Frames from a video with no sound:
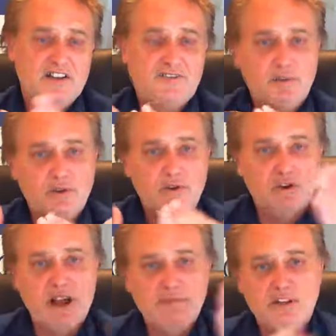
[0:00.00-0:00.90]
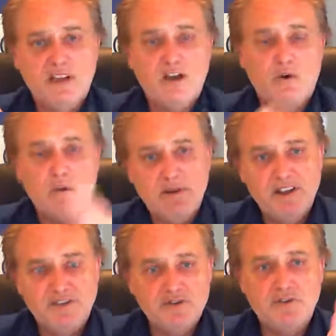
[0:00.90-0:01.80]
That's what we call come and go, or
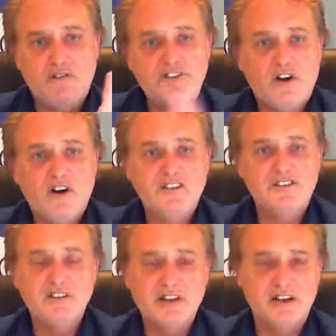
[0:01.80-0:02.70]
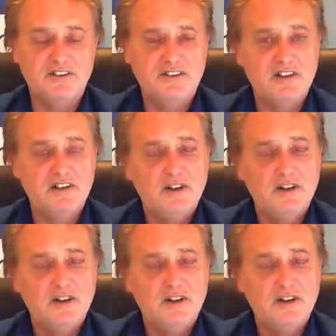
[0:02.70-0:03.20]
peaks and troughs, highs and lows.